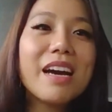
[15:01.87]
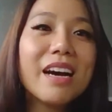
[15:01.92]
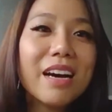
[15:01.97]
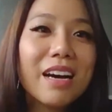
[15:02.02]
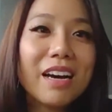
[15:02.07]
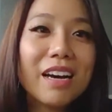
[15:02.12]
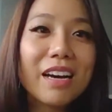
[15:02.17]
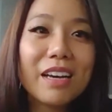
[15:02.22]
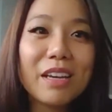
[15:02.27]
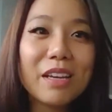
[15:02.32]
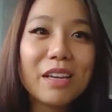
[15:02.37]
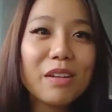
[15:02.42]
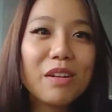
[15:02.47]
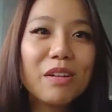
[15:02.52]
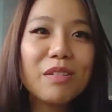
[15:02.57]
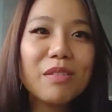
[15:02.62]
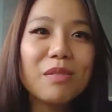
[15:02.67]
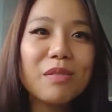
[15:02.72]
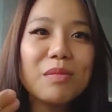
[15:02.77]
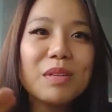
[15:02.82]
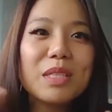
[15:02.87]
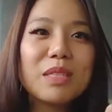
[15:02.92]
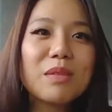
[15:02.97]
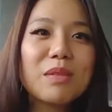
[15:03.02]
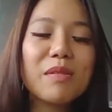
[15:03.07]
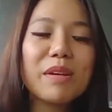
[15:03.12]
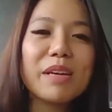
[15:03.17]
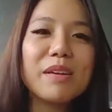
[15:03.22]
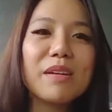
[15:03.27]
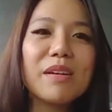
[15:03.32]
her, you know, what's
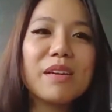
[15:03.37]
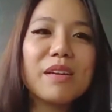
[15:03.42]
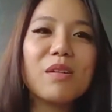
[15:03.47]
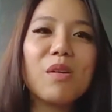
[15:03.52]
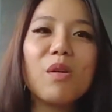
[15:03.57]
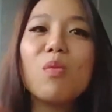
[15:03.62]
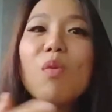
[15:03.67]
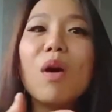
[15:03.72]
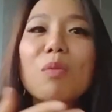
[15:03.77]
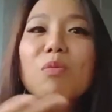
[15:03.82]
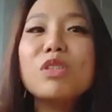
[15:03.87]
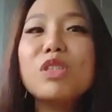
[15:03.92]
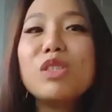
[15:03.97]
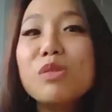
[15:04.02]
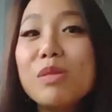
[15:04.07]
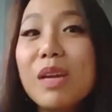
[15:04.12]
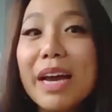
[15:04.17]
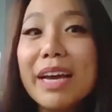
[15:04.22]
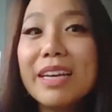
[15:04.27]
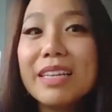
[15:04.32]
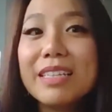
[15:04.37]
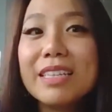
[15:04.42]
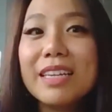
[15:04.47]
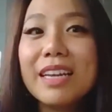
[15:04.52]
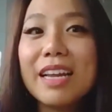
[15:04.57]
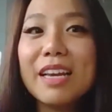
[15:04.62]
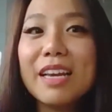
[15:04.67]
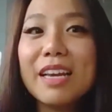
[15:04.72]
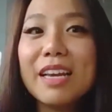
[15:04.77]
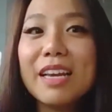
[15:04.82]
going on, or what would you like
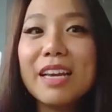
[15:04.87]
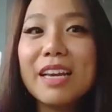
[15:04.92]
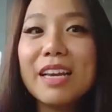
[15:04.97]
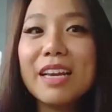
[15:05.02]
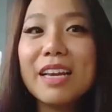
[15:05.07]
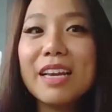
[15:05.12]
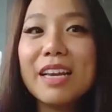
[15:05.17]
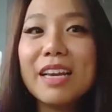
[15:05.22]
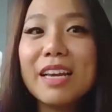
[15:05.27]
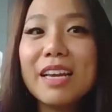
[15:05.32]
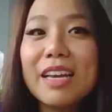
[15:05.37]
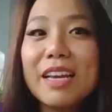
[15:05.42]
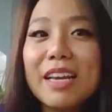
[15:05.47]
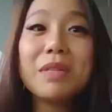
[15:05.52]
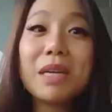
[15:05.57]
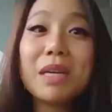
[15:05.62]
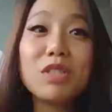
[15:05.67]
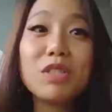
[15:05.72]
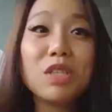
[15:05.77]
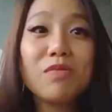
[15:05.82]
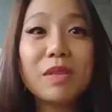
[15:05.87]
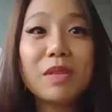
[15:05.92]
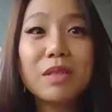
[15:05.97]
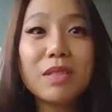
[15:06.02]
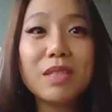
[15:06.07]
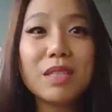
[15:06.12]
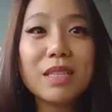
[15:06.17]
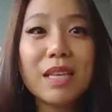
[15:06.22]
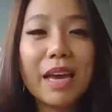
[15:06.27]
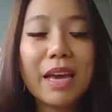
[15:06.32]
today? You know, because you said sometimes she
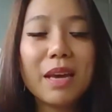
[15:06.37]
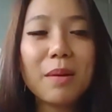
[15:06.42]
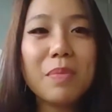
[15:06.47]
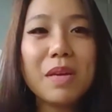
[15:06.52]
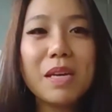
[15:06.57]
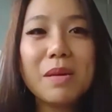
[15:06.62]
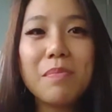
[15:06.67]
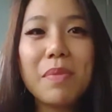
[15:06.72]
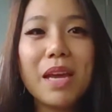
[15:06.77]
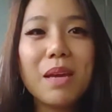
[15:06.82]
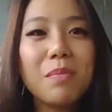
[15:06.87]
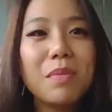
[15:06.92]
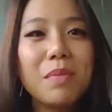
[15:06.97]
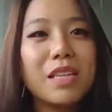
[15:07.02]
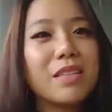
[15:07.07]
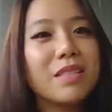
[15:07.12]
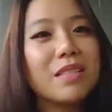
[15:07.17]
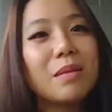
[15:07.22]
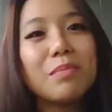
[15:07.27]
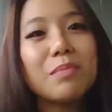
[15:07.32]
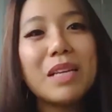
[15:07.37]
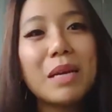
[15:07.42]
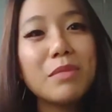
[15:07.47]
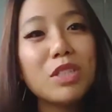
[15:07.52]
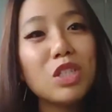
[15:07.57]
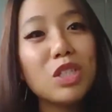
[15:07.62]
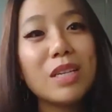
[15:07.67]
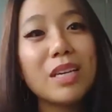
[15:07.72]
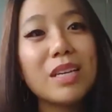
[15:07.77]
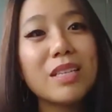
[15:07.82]
feels like being babied and
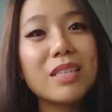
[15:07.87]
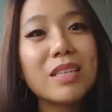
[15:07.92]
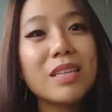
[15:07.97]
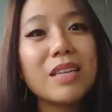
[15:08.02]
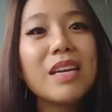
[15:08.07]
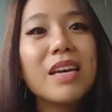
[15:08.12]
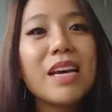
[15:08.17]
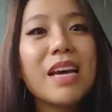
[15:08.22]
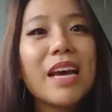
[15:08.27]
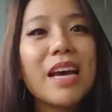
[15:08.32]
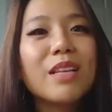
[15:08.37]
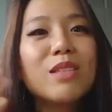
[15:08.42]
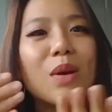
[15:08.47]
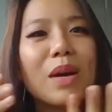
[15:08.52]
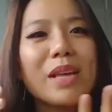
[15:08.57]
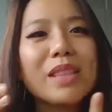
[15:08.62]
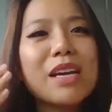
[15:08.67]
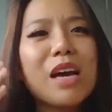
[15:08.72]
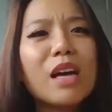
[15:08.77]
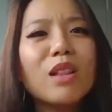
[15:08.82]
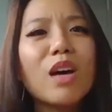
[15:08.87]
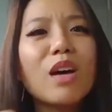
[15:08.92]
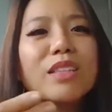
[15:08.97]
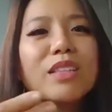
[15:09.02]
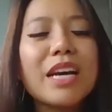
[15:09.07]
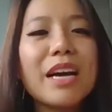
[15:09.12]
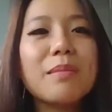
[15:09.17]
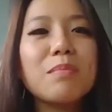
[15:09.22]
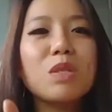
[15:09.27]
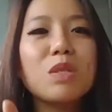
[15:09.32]
sometimes she doesn't. And so I think a lot of
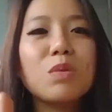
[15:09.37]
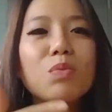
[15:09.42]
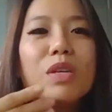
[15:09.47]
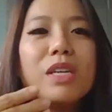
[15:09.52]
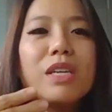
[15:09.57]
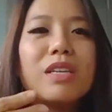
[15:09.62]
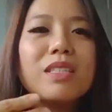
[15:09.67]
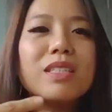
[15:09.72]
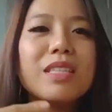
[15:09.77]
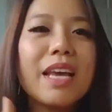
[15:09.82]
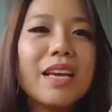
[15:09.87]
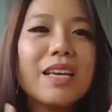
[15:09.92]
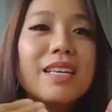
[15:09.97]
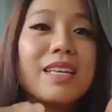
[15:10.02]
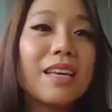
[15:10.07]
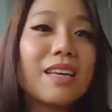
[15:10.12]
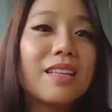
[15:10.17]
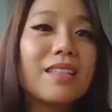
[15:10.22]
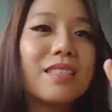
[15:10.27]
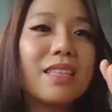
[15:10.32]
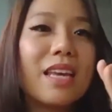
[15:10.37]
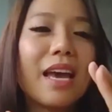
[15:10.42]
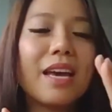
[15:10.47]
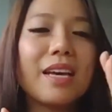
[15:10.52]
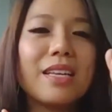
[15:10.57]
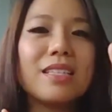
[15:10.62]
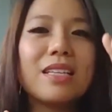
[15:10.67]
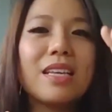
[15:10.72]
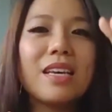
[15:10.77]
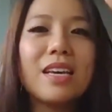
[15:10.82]
times we take kids
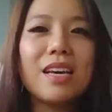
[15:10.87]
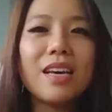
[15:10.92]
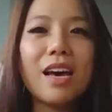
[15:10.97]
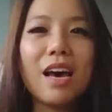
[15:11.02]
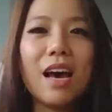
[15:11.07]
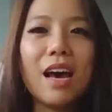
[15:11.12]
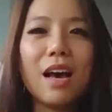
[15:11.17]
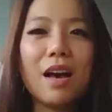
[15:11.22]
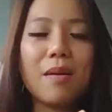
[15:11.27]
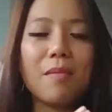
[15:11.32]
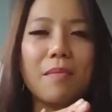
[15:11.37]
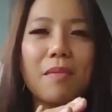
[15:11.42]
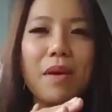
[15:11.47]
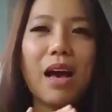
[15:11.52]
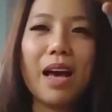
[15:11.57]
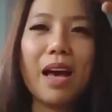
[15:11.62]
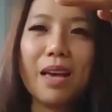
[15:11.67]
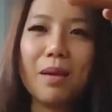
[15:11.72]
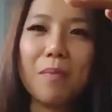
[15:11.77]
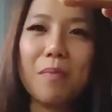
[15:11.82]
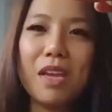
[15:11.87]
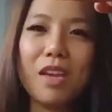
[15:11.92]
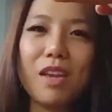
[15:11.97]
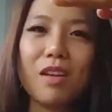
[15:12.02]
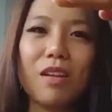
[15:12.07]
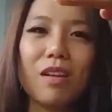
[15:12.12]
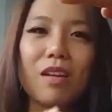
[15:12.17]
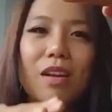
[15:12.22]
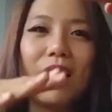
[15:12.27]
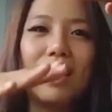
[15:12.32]
as I'm
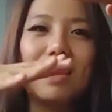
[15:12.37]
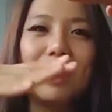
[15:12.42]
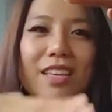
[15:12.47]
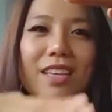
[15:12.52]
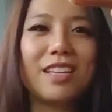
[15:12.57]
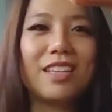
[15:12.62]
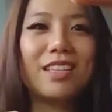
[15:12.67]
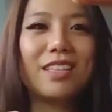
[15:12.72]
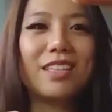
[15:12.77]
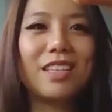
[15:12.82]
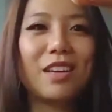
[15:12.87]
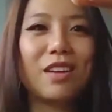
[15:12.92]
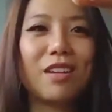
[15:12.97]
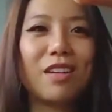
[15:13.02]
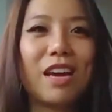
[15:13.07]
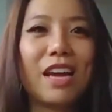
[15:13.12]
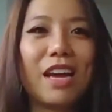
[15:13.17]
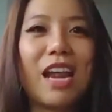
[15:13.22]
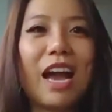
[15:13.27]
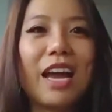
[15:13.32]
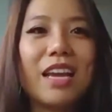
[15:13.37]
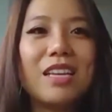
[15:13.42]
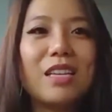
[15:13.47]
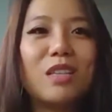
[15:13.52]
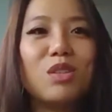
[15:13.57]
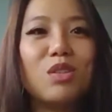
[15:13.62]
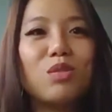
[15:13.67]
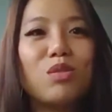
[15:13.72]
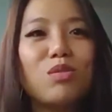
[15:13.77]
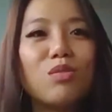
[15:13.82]
here and the kid is here and I
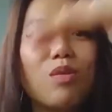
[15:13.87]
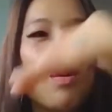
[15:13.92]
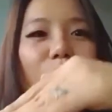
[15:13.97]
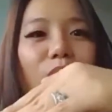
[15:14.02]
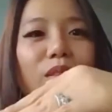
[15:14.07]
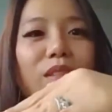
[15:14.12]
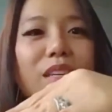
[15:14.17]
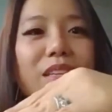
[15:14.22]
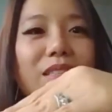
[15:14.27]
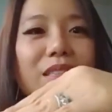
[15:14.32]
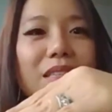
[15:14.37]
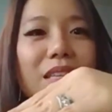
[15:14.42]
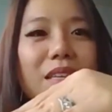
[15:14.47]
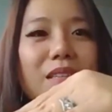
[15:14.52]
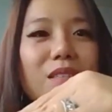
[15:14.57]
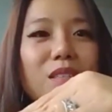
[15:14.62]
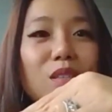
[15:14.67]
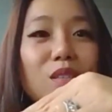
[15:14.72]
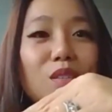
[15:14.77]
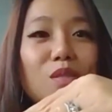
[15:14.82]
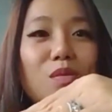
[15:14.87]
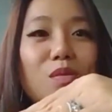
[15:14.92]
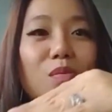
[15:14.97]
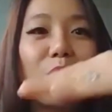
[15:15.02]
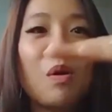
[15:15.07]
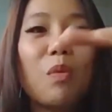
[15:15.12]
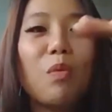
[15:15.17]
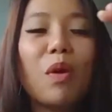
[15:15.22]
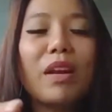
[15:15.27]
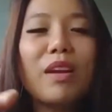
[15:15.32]
need to do all these things to you.
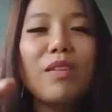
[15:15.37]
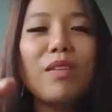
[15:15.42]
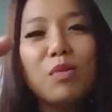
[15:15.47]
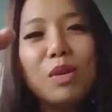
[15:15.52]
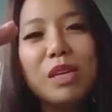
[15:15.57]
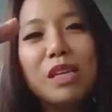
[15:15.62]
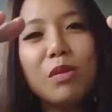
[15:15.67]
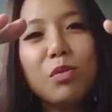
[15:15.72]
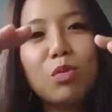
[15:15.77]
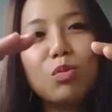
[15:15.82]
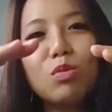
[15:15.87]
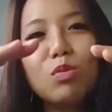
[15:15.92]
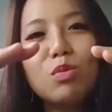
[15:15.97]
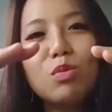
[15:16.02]
But what if we